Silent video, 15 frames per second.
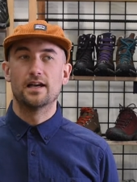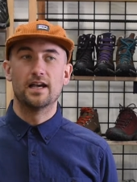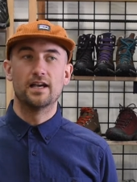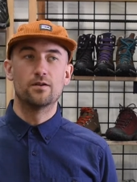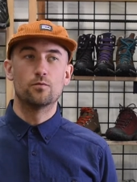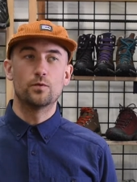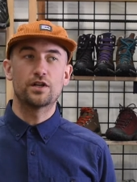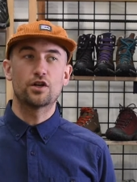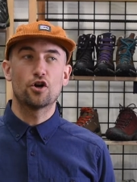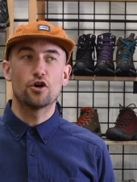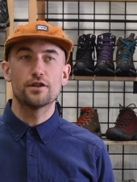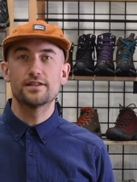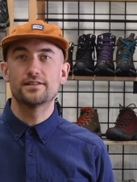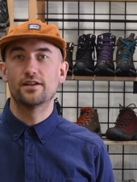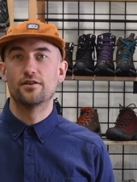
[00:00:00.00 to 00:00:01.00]
And we
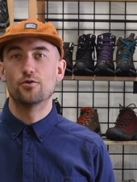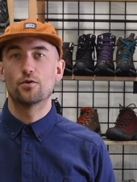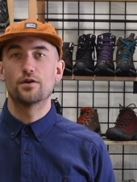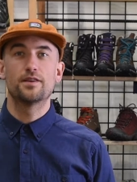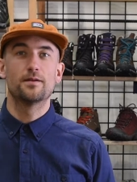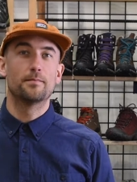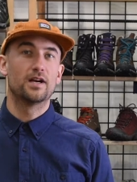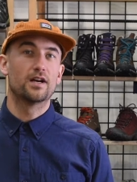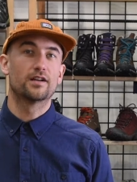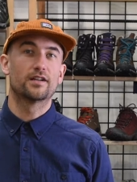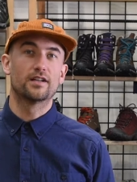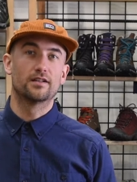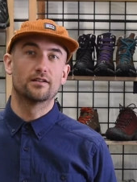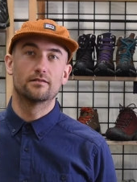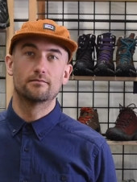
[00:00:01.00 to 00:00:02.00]
call this a North
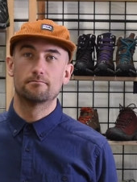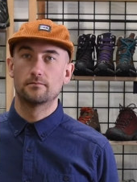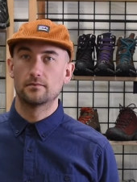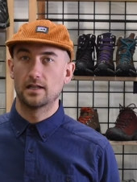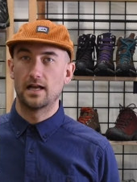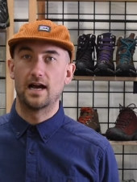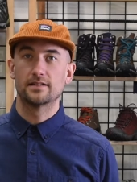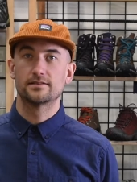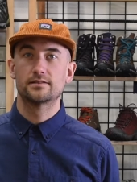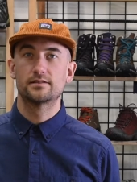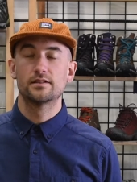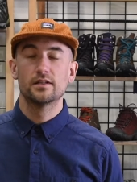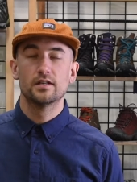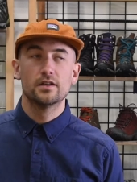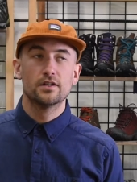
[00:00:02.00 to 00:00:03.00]
American
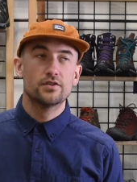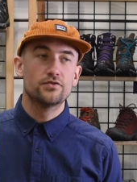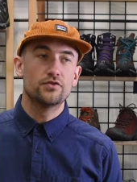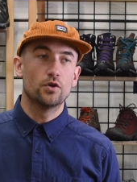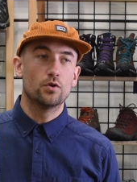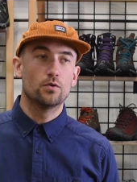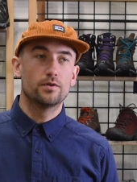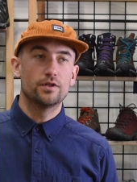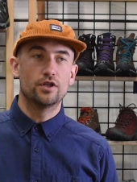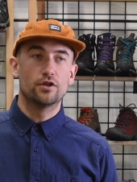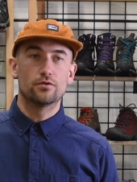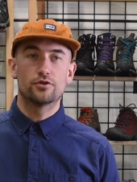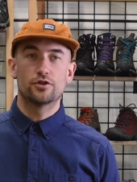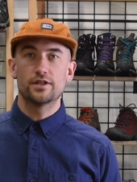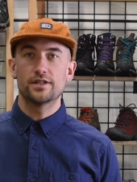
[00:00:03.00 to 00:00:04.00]
last. So, you
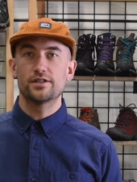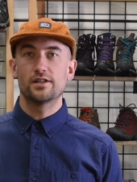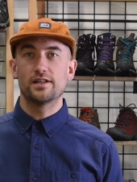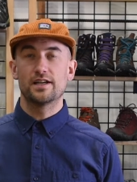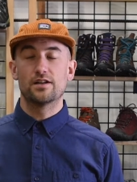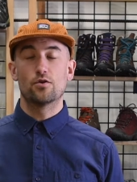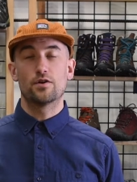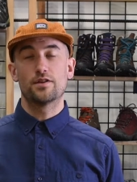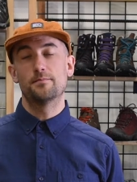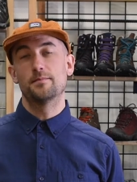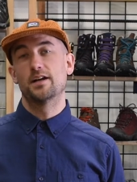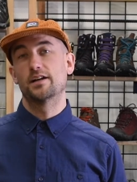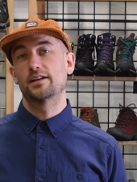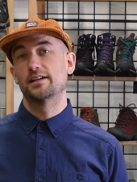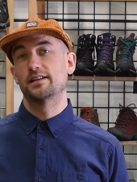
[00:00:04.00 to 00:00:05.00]
know, traditionally a North
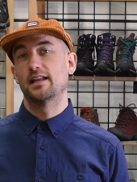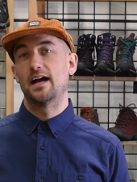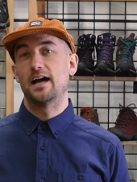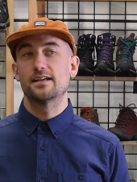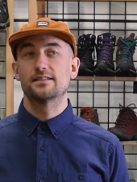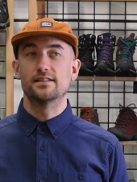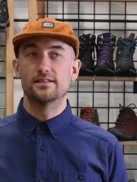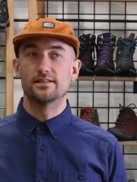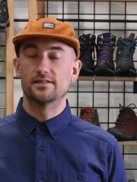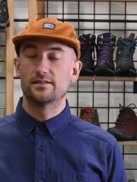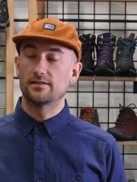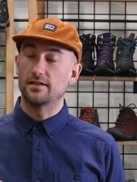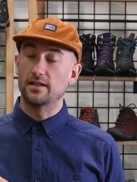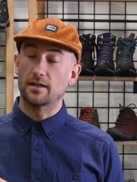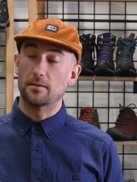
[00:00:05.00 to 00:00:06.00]
American last
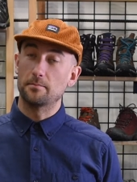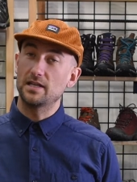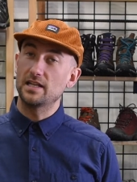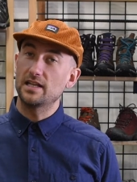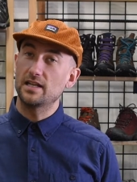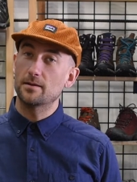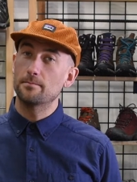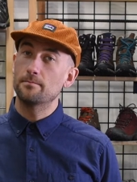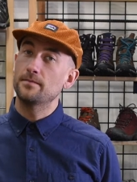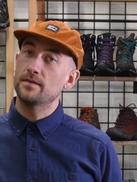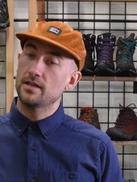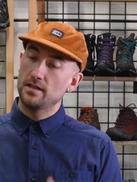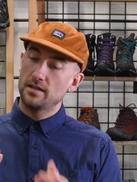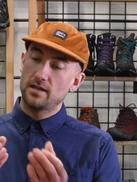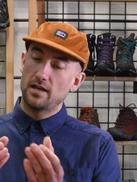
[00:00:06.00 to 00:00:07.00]
is, you know, a medium
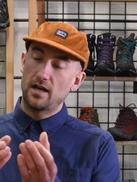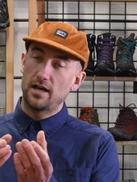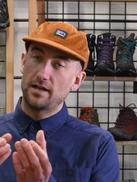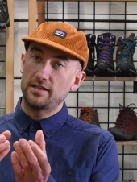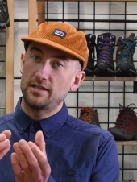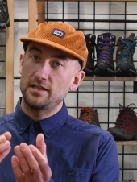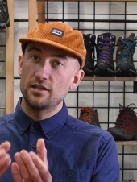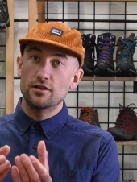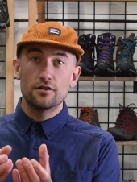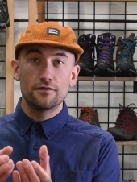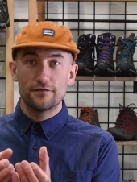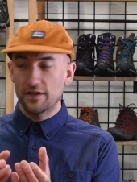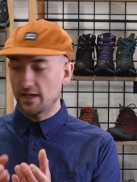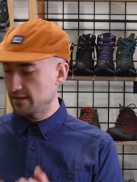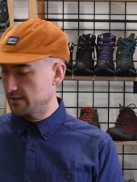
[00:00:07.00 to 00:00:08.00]
heel
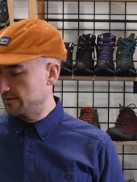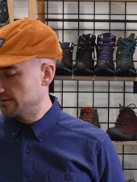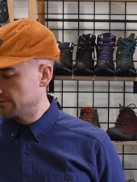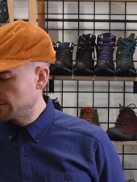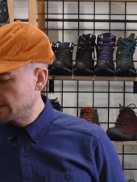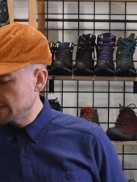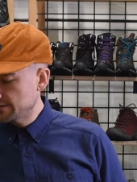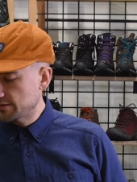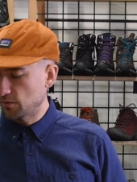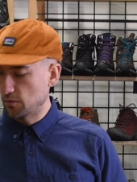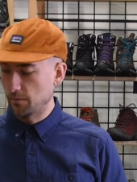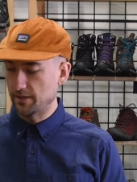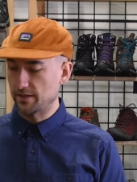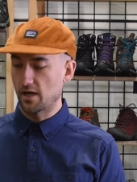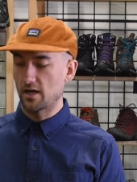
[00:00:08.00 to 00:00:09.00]
fit, right? So
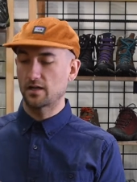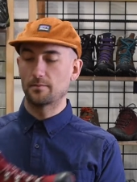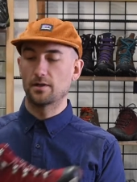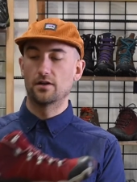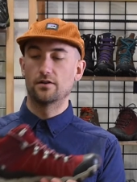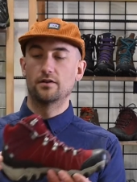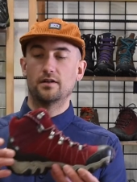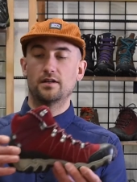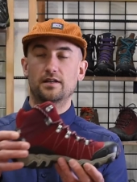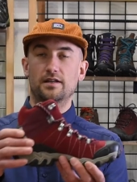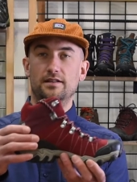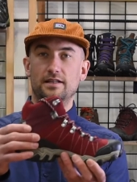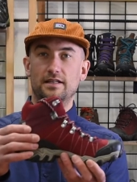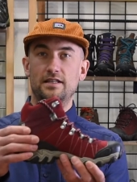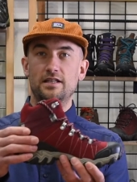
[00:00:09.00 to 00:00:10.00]
when we talk about
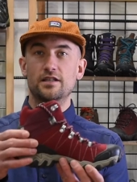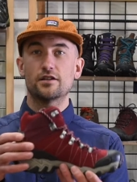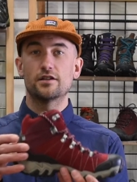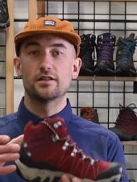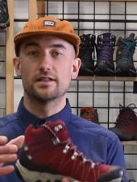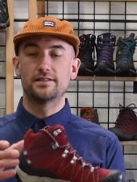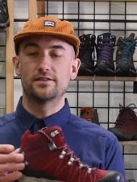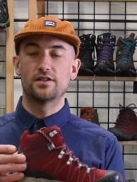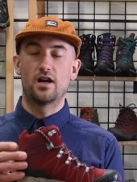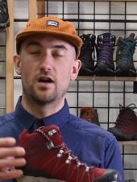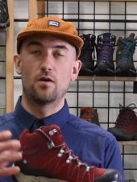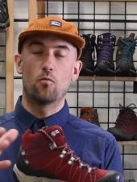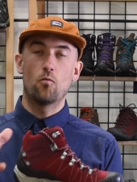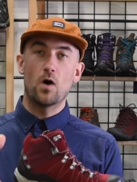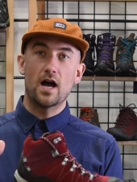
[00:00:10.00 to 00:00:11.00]
the heel, it's
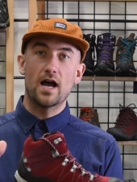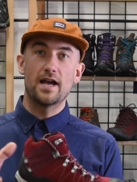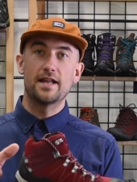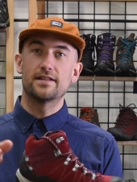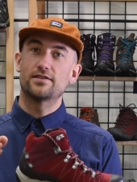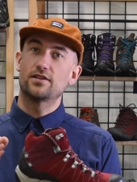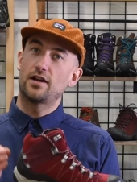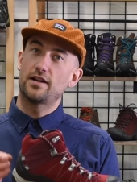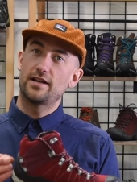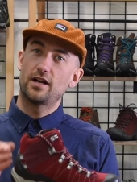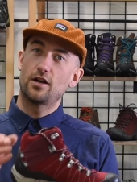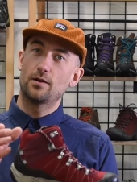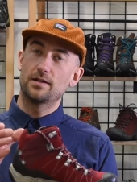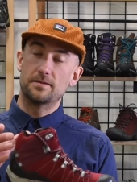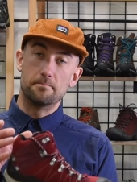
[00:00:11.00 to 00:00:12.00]
not wide, it's not
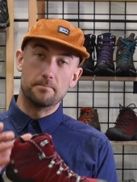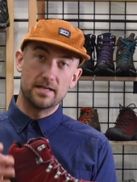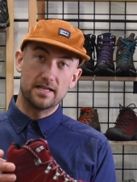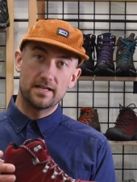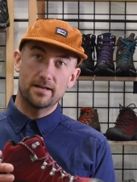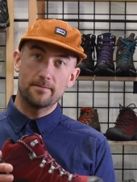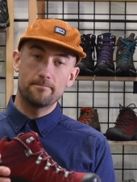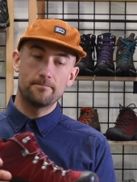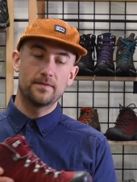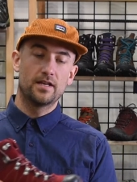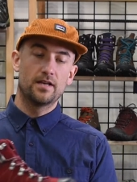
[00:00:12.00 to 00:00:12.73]
narrow, it's medium.